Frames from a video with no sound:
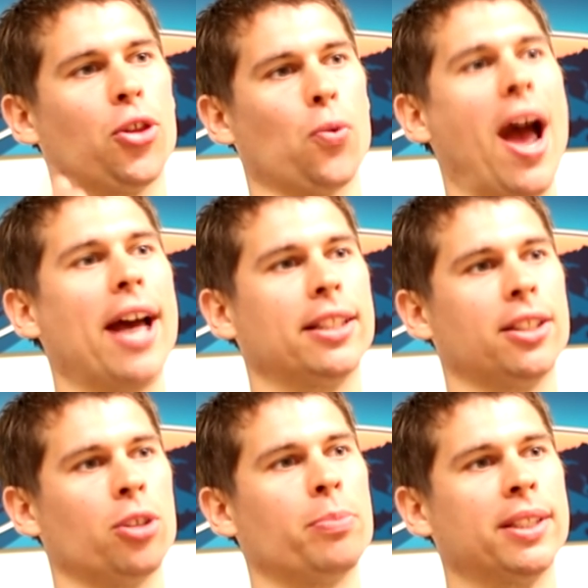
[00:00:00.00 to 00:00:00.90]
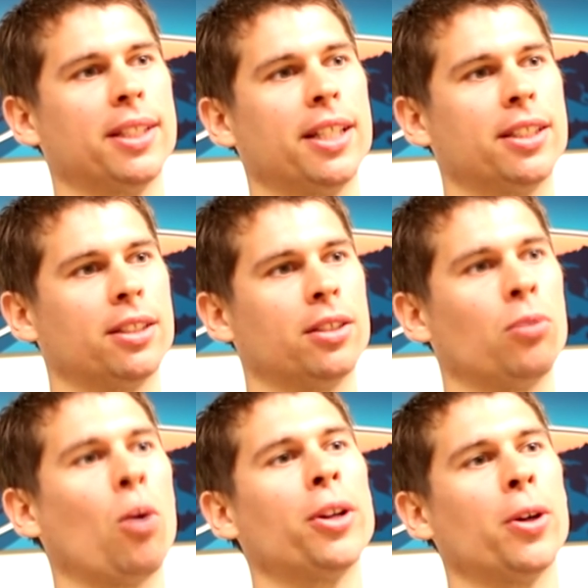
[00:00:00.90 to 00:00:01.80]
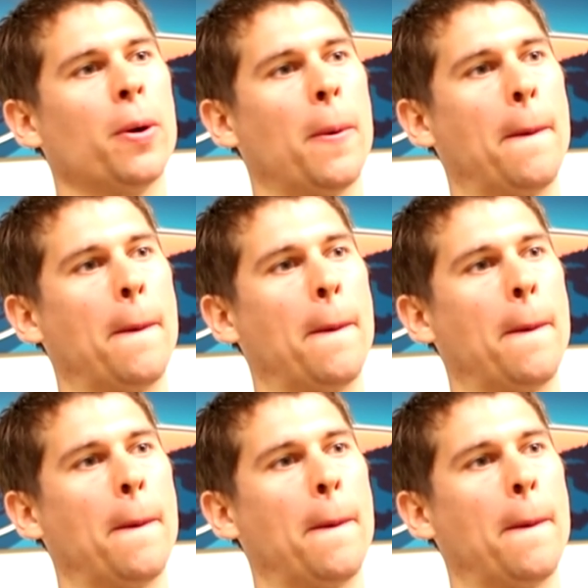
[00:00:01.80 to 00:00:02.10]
threat to your business? No, not really. Why not?